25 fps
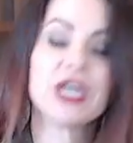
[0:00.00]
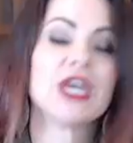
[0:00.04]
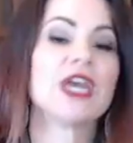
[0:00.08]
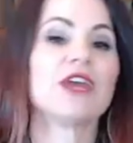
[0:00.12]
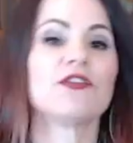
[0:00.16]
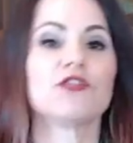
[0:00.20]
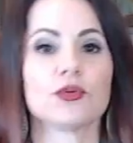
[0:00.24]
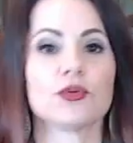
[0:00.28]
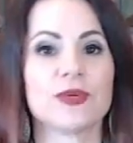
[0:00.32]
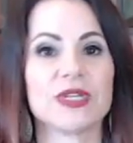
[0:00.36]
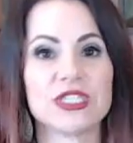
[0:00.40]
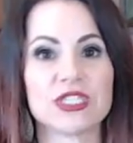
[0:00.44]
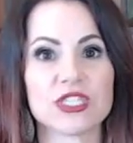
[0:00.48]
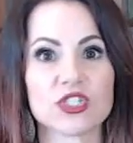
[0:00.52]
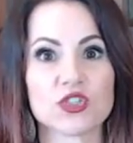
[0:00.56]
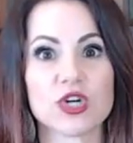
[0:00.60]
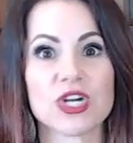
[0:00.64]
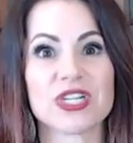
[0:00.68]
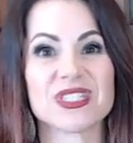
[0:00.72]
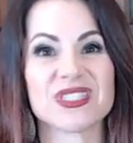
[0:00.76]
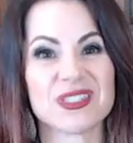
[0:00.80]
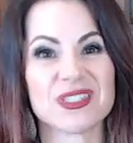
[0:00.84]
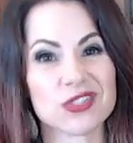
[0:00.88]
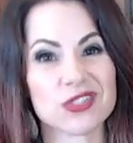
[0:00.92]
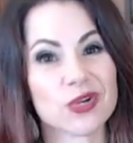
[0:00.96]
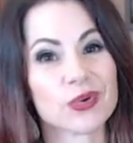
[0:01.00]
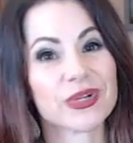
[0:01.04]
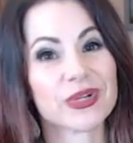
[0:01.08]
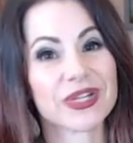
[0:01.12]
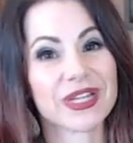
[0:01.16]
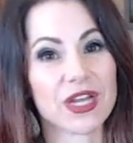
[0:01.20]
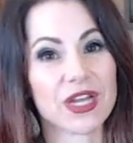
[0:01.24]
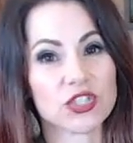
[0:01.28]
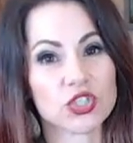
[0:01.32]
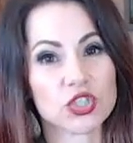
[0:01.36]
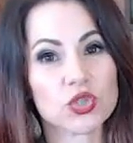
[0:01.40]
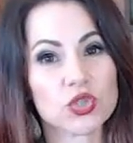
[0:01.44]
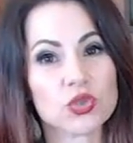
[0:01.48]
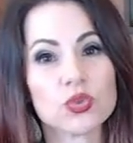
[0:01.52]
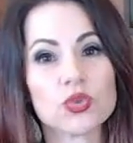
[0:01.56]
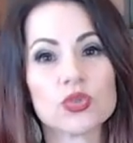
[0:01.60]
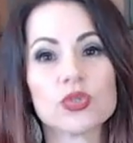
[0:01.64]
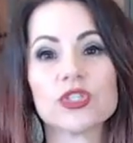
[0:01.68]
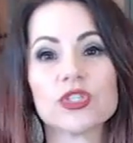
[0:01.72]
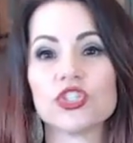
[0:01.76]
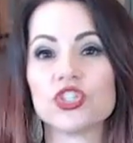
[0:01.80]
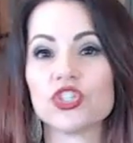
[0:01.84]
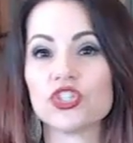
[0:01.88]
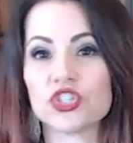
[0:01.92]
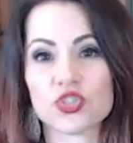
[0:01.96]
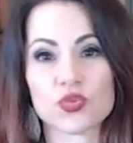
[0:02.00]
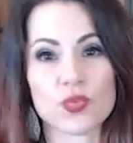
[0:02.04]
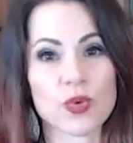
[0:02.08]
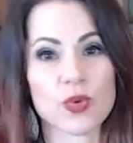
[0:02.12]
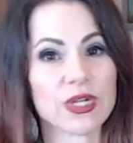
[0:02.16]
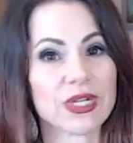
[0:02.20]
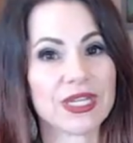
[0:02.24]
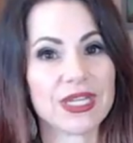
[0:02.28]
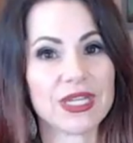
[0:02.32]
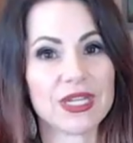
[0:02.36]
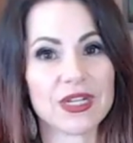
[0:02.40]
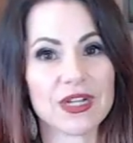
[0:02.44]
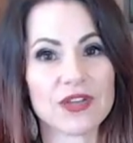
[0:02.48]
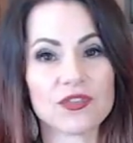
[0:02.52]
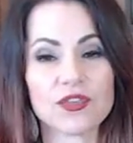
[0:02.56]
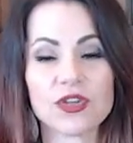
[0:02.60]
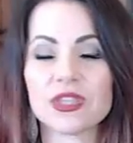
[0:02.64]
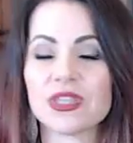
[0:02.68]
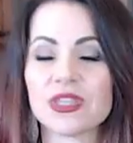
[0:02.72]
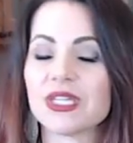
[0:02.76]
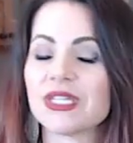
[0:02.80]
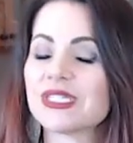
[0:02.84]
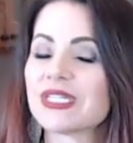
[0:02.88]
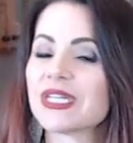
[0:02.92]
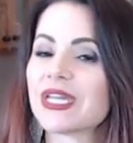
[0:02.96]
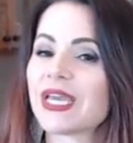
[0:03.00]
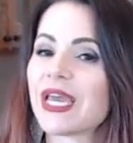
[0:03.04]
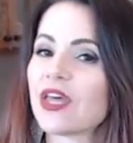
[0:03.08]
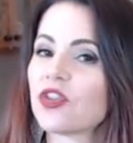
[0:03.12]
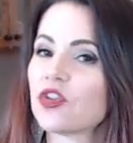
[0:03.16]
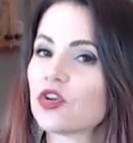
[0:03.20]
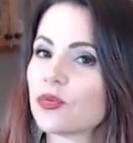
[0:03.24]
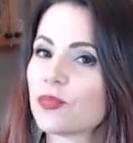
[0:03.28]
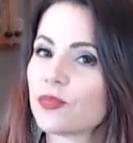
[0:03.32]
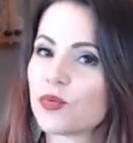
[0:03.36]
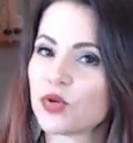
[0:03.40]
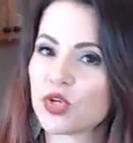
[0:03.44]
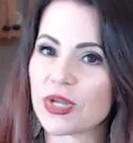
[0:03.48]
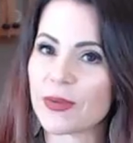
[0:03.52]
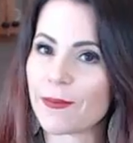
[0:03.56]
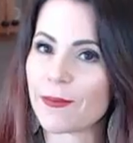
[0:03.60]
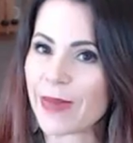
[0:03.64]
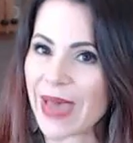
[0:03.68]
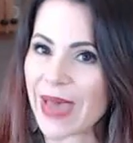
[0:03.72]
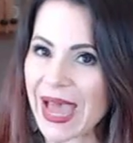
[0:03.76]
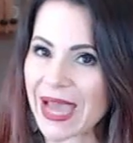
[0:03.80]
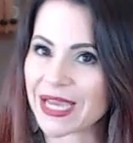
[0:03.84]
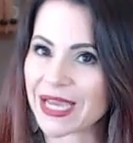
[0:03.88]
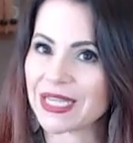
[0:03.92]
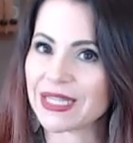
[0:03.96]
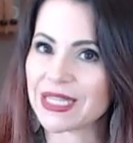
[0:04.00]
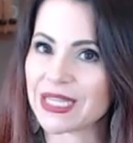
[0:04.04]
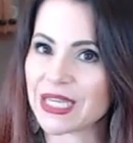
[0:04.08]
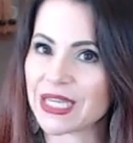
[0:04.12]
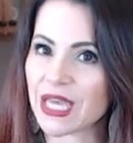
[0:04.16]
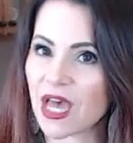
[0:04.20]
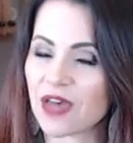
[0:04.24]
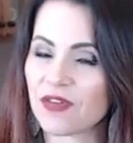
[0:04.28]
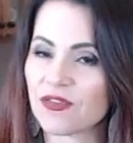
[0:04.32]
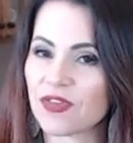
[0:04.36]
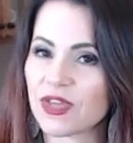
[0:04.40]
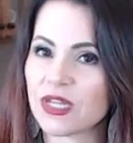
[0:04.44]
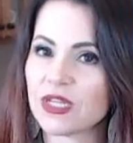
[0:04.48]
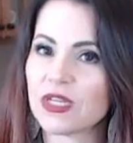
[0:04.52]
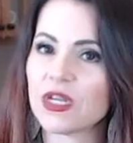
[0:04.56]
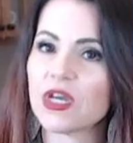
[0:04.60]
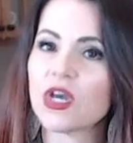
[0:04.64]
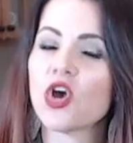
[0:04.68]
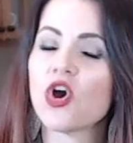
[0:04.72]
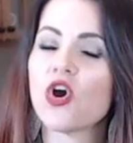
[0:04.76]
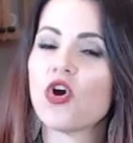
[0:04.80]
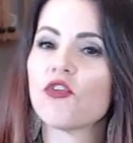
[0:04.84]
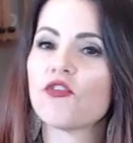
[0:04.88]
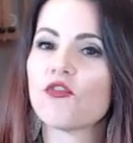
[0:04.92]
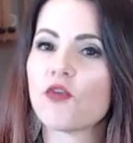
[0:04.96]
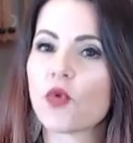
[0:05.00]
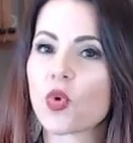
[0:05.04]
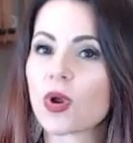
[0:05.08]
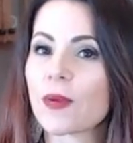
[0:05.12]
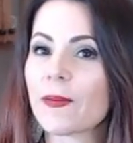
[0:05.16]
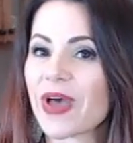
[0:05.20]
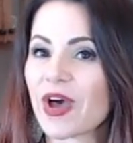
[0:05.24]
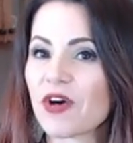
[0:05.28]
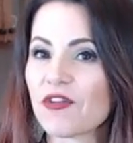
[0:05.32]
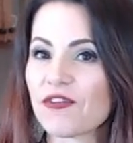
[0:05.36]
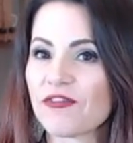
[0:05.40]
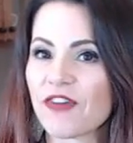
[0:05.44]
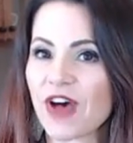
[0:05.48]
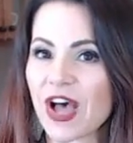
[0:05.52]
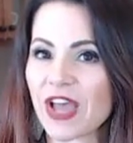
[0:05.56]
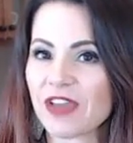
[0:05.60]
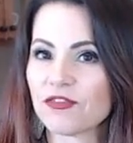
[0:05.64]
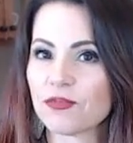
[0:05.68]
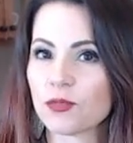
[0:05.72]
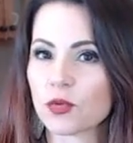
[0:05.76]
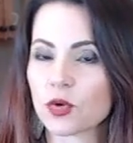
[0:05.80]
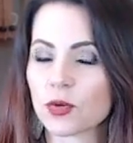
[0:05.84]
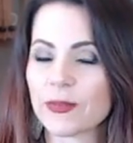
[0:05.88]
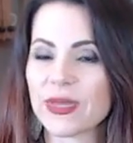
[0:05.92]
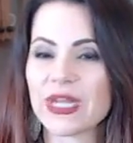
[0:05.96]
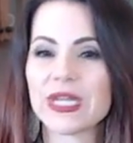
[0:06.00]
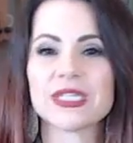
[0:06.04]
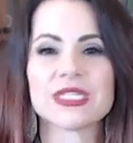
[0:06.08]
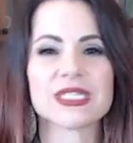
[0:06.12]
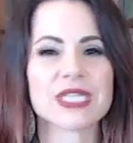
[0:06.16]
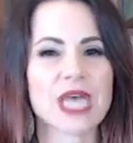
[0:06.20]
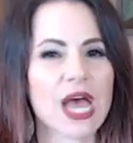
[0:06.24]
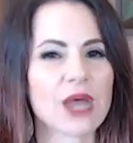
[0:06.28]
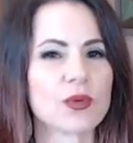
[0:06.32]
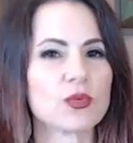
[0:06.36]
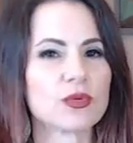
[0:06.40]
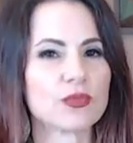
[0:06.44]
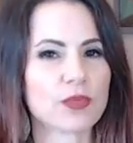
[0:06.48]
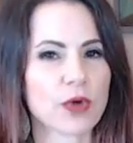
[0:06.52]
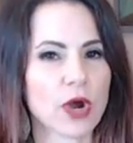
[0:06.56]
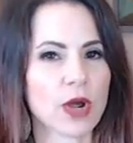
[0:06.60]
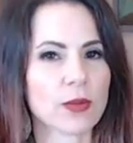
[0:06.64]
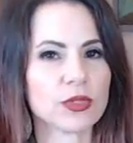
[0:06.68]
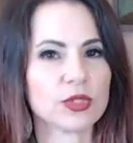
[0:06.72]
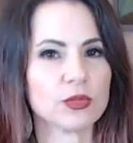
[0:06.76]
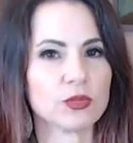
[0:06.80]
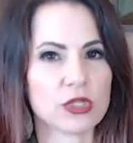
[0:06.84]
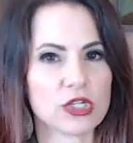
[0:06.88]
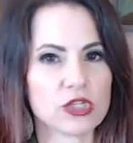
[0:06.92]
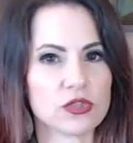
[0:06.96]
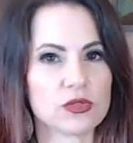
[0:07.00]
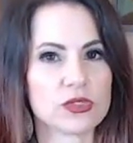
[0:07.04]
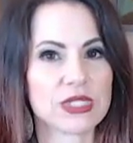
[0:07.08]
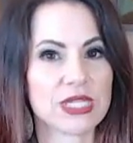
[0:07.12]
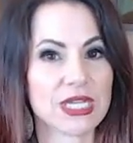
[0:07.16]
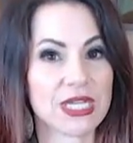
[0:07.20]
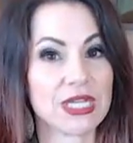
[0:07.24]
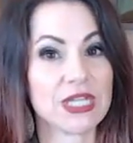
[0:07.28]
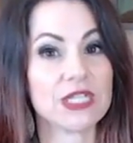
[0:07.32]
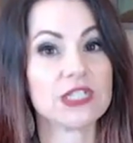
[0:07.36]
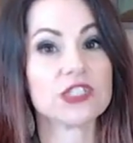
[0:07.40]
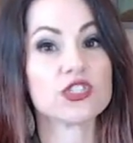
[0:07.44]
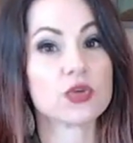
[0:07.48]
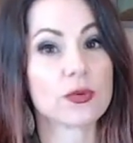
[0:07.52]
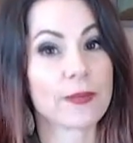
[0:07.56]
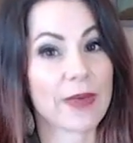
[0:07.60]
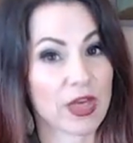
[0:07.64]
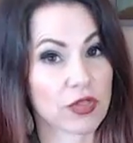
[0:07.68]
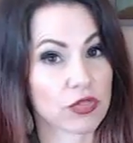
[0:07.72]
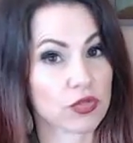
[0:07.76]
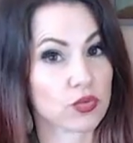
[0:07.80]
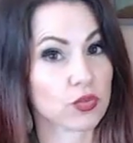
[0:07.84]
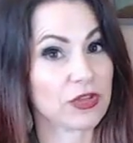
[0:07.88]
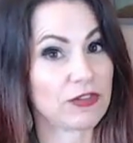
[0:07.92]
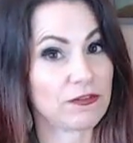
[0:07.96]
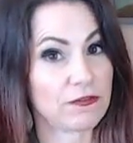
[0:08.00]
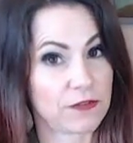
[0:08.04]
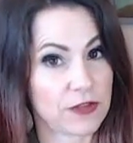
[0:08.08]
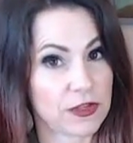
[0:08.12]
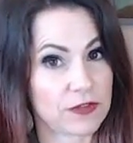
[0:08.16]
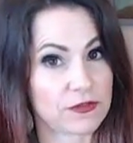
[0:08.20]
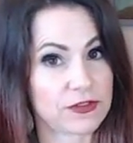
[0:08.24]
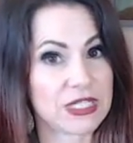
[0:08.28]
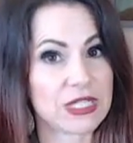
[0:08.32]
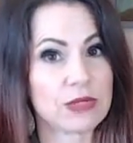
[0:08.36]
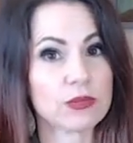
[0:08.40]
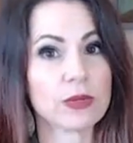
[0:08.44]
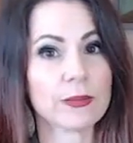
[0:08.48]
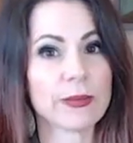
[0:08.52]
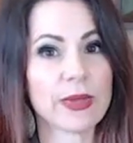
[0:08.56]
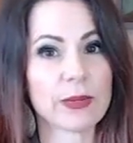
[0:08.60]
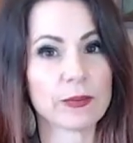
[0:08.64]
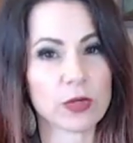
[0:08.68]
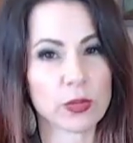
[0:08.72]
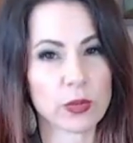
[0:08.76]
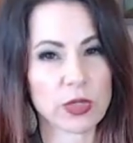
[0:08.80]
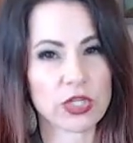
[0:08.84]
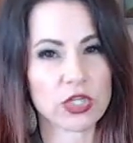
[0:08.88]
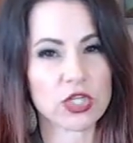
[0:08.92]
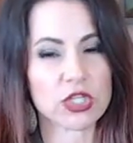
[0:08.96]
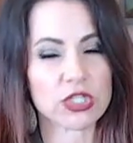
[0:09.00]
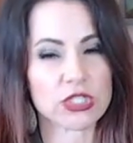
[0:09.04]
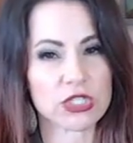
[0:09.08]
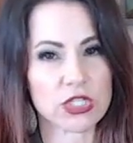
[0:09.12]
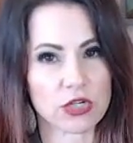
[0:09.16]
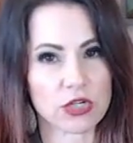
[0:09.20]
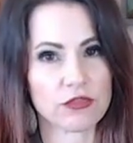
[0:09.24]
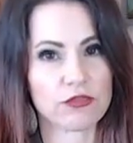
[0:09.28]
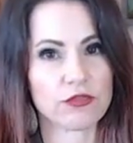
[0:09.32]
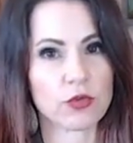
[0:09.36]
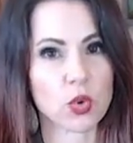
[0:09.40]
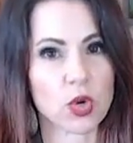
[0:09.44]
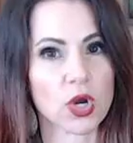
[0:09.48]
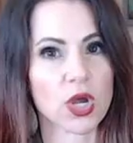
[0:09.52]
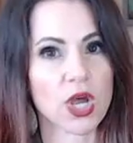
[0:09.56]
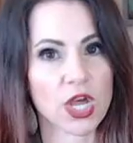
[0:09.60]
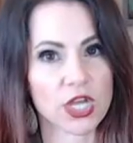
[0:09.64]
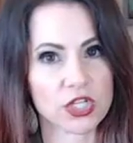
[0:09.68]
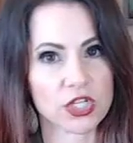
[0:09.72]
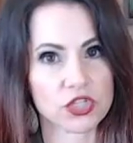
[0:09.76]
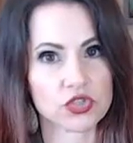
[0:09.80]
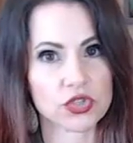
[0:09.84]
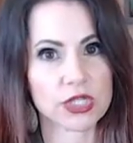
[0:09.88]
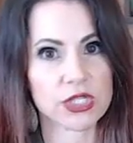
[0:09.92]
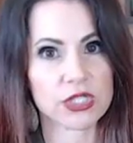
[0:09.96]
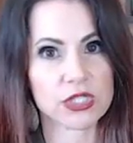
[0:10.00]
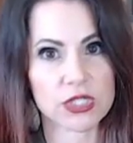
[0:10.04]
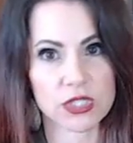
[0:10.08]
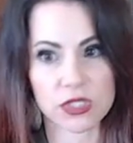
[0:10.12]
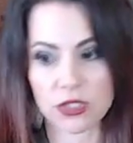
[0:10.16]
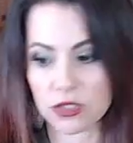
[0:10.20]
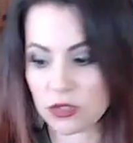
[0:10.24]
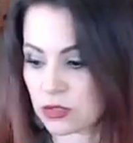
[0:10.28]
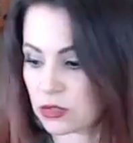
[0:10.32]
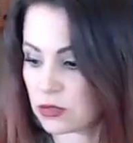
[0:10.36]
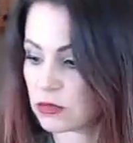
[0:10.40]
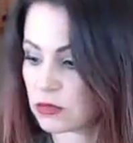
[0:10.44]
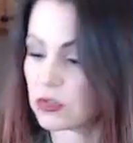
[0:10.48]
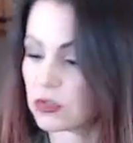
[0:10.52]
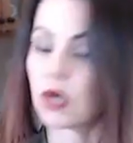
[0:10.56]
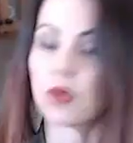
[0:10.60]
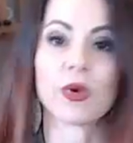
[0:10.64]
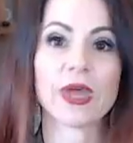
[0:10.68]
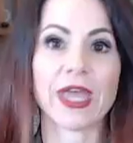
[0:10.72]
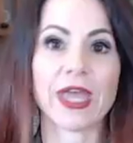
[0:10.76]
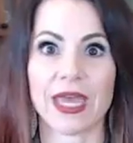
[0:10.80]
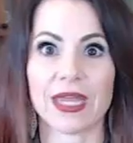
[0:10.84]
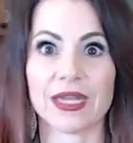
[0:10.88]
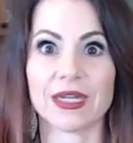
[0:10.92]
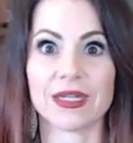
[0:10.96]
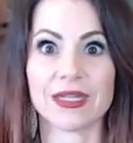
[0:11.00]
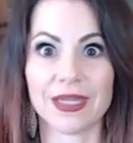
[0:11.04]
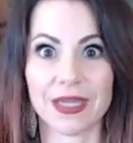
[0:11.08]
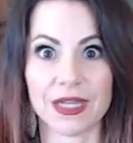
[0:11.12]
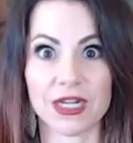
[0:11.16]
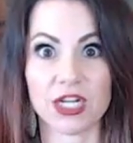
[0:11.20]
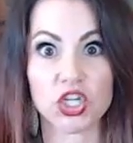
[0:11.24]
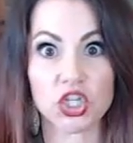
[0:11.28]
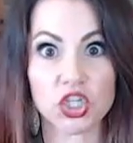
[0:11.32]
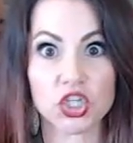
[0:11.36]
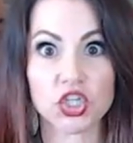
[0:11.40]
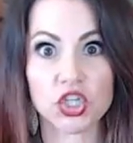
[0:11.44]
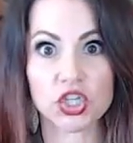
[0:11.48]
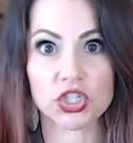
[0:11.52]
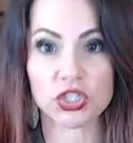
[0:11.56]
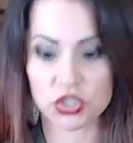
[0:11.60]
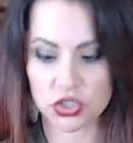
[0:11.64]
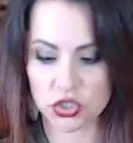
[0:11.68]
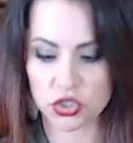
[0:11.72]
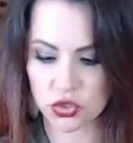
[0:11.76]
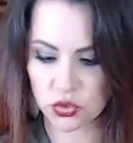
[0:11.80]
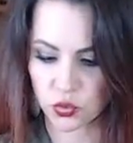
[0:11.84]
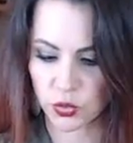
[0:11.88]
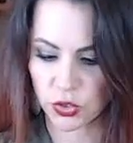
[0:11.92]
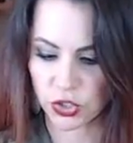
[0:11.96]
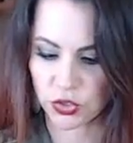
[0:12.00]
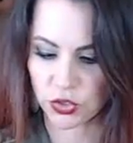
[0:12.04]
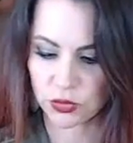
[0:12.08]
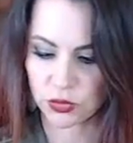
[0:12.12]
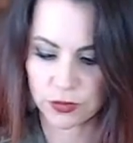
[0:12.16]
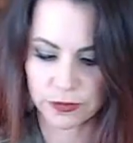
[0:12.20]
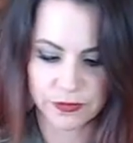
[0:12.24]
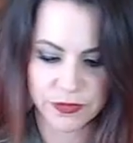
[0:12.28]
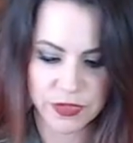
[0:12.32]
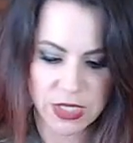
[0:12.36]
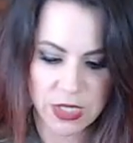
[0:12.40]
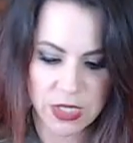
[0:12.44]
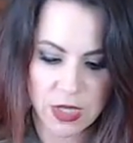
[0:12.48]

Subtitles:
If your pizza crust has already gotten cool and you just want to heat everything together, put it back in the oven for about 5 more minutes. I would probably reduce the heat to about 350. Remember, we cooked it at 400 to go ahead and get it cooked through.